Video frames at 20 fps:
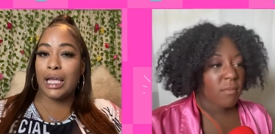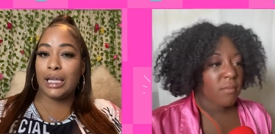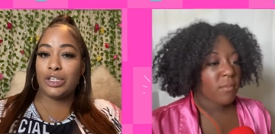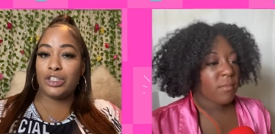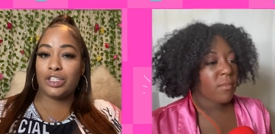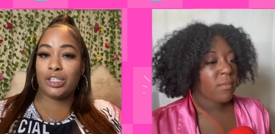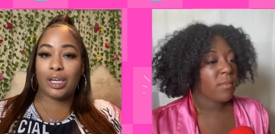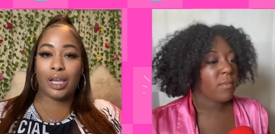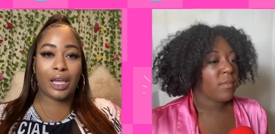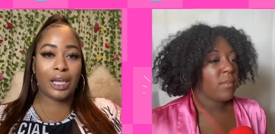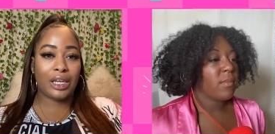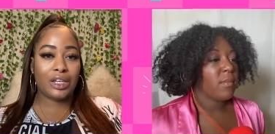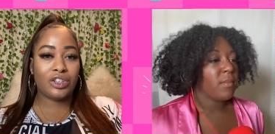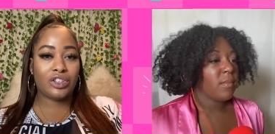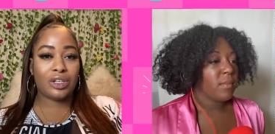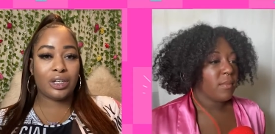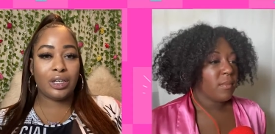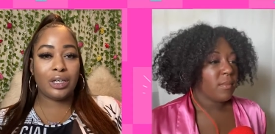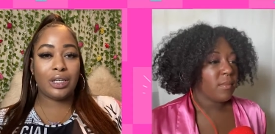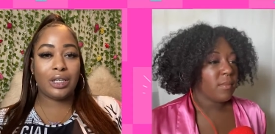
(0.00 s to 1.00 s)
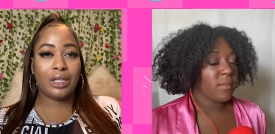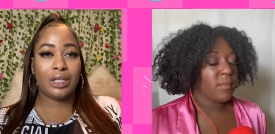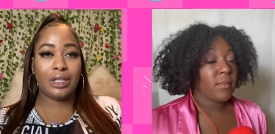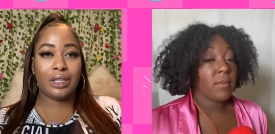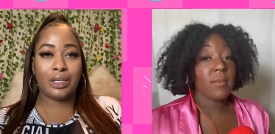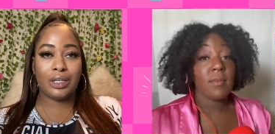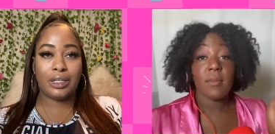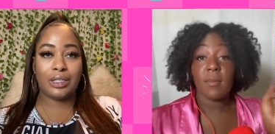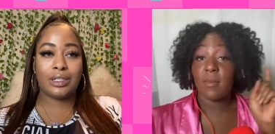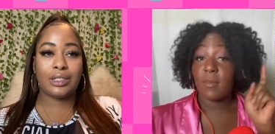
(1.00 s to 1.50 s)

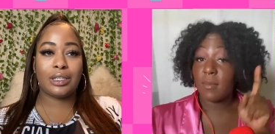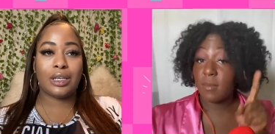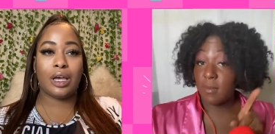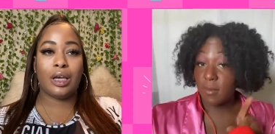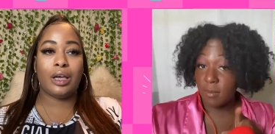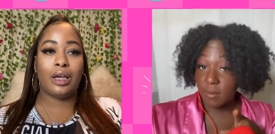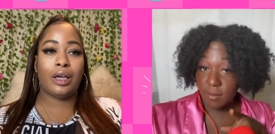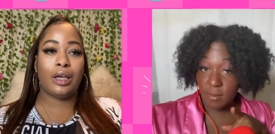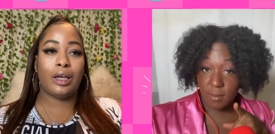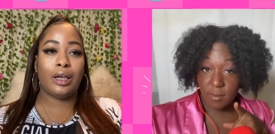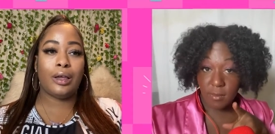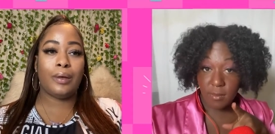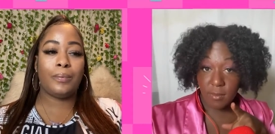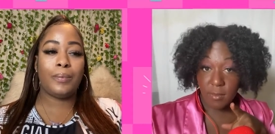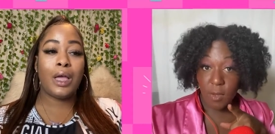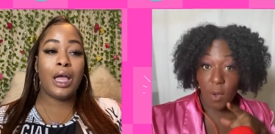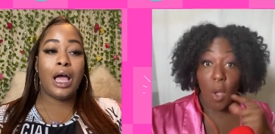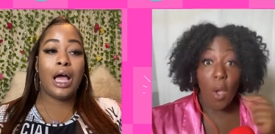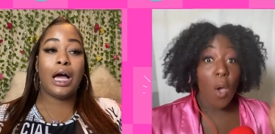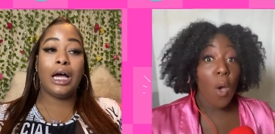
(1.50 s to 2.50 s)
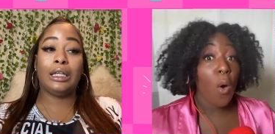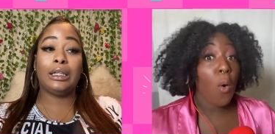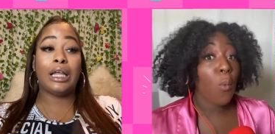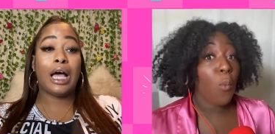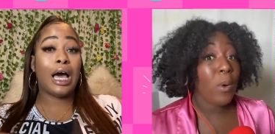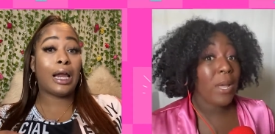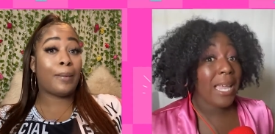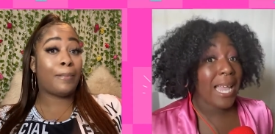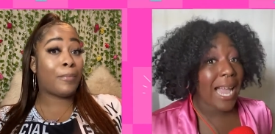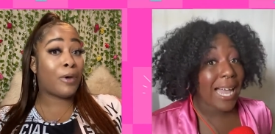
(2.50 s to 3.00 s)
Speaker 1: changes, a lot
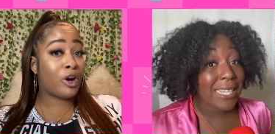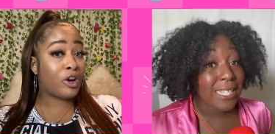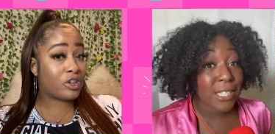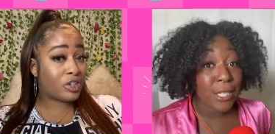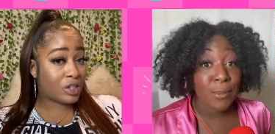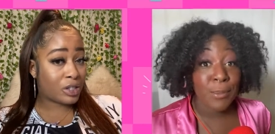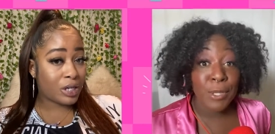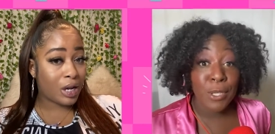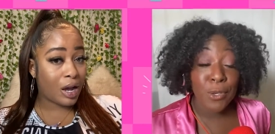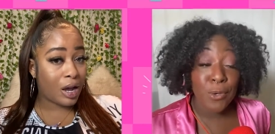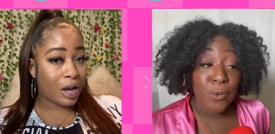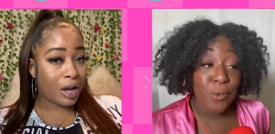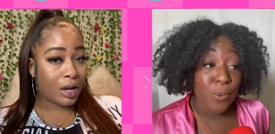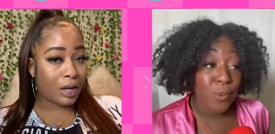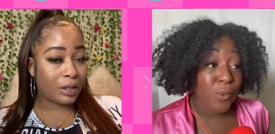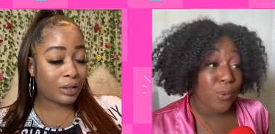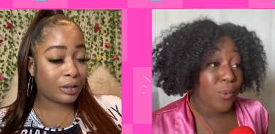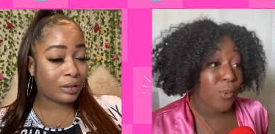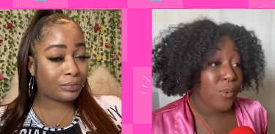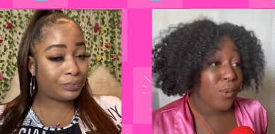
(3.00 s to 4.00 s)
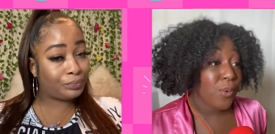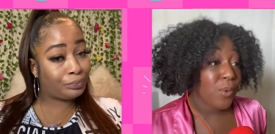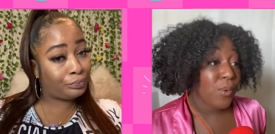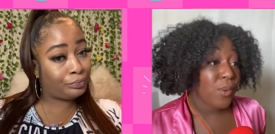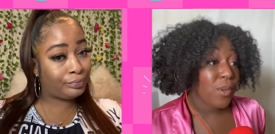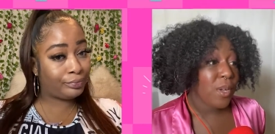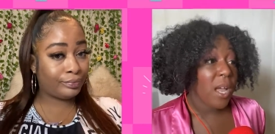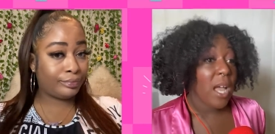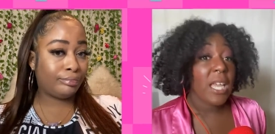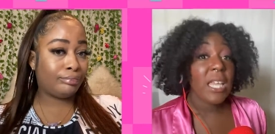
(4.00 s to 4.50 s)
of merch talk.
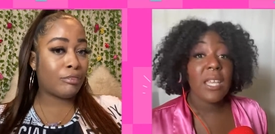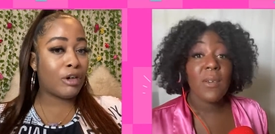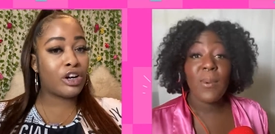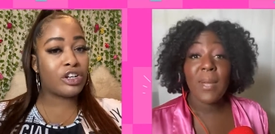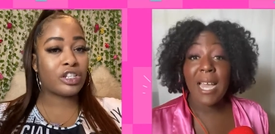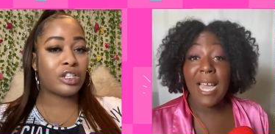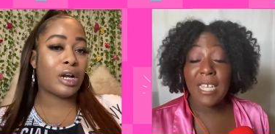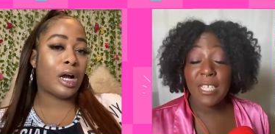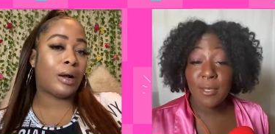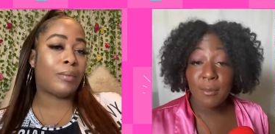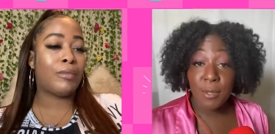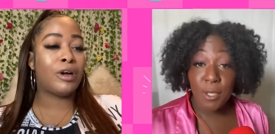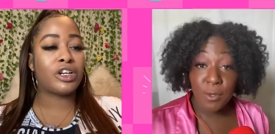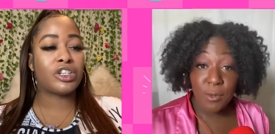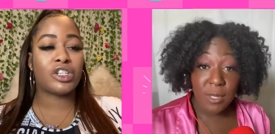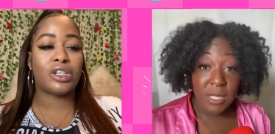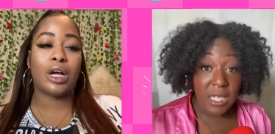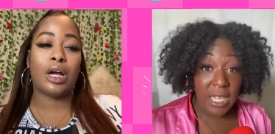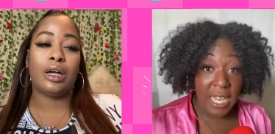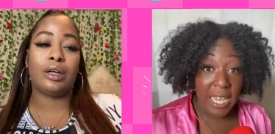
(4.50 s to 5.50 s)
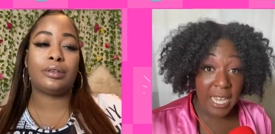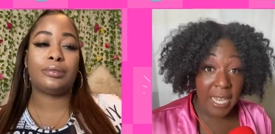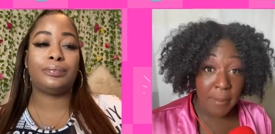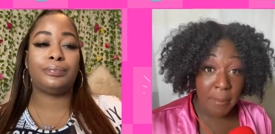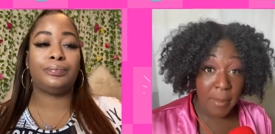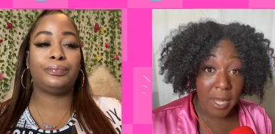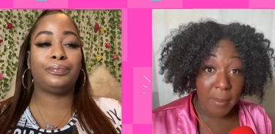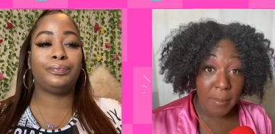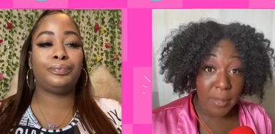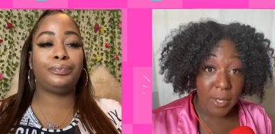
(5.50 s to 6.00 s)
We got some new team
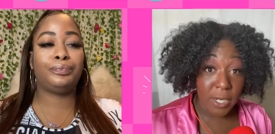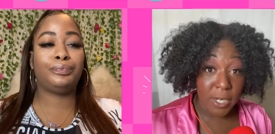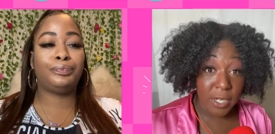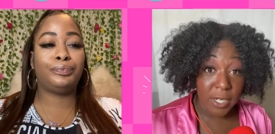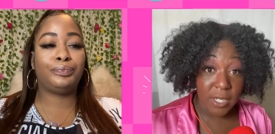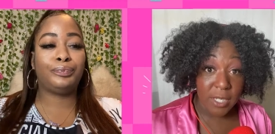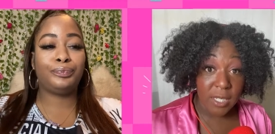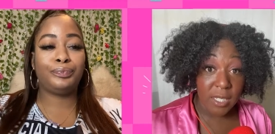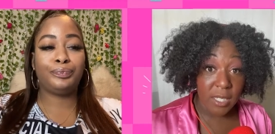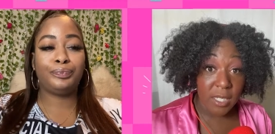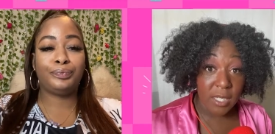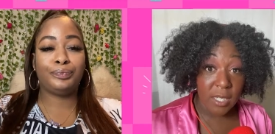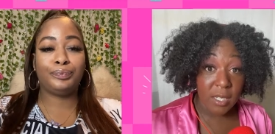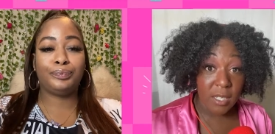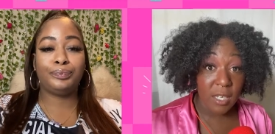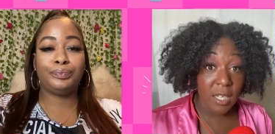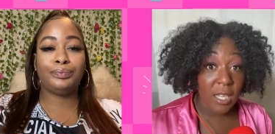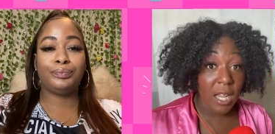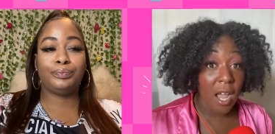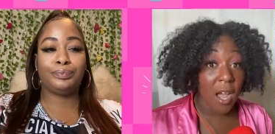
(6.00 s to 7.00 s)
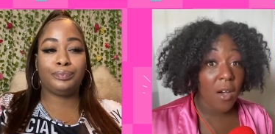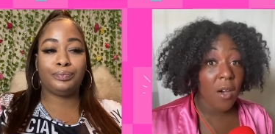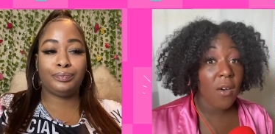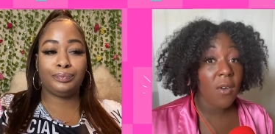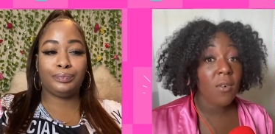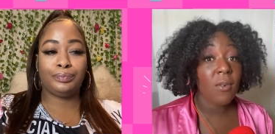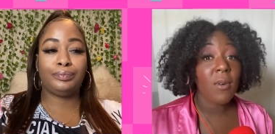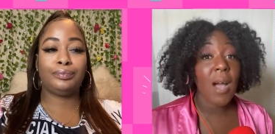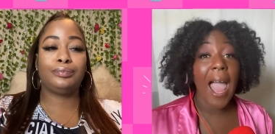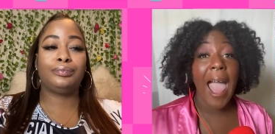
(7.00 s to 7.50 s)
members, you
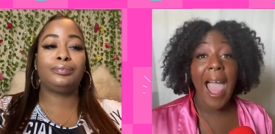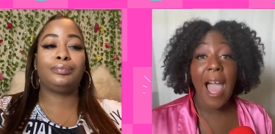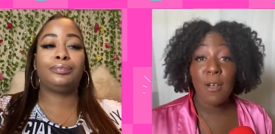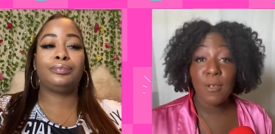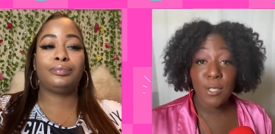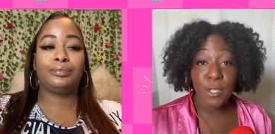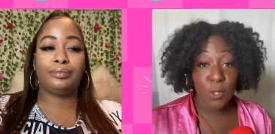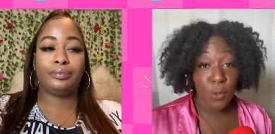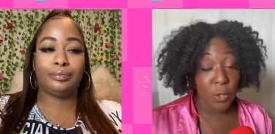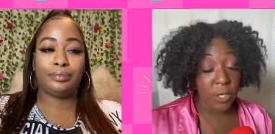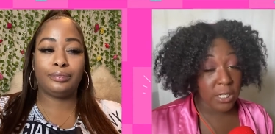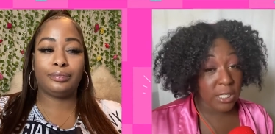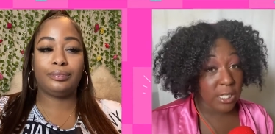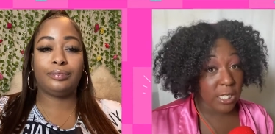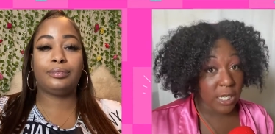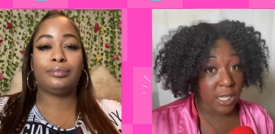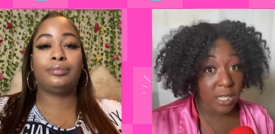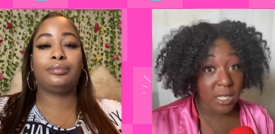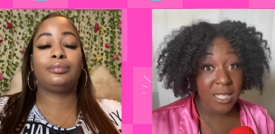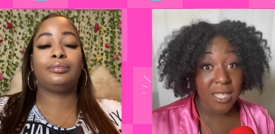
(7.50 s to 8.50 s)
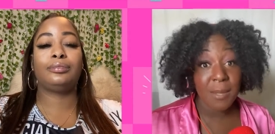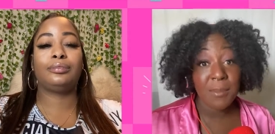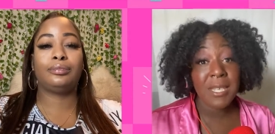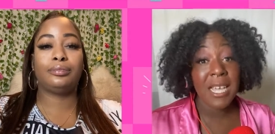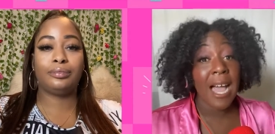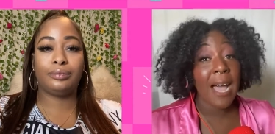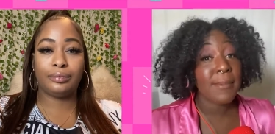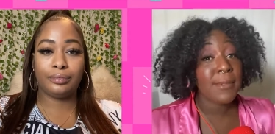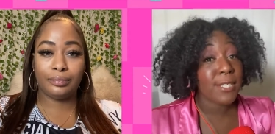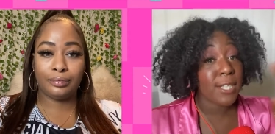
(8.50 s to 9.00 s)
know, outsourcing.
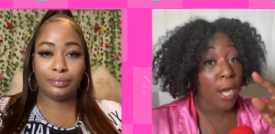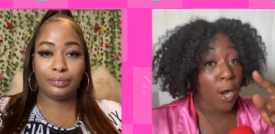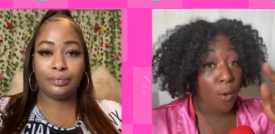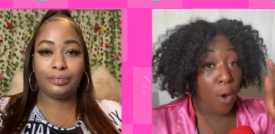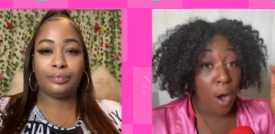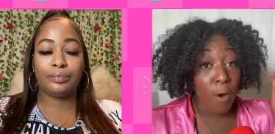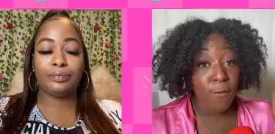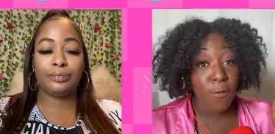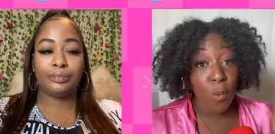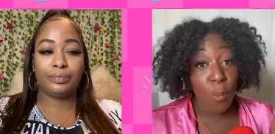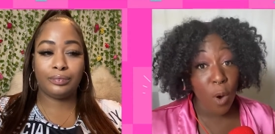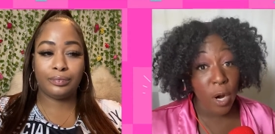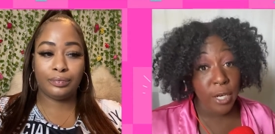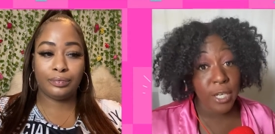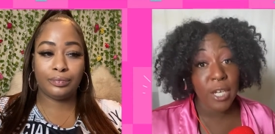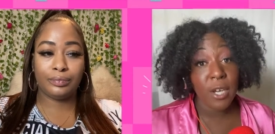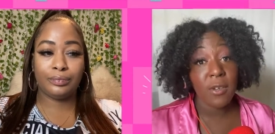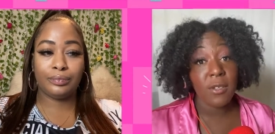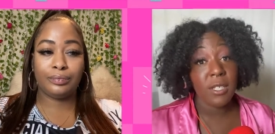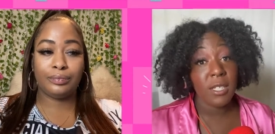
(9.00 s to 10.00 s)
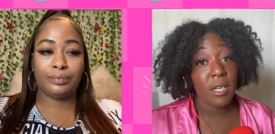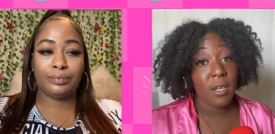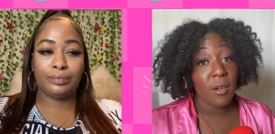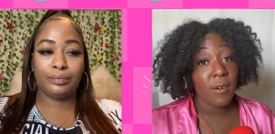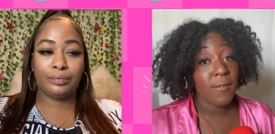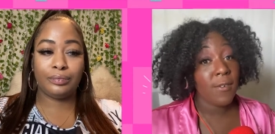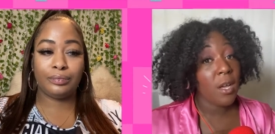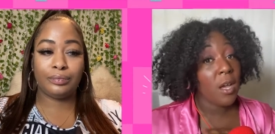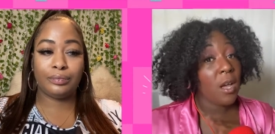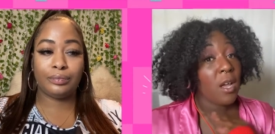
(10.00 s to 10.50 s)
Sometimes don't overwork yourself.
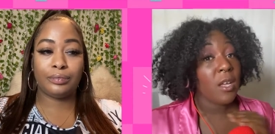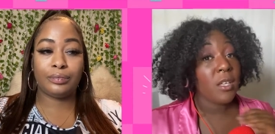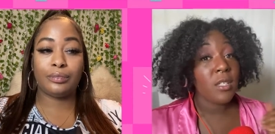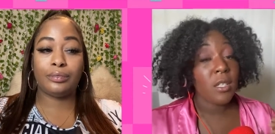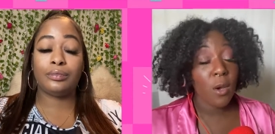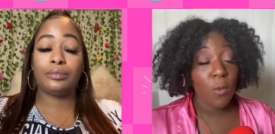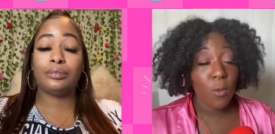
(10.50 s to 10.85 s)
So we've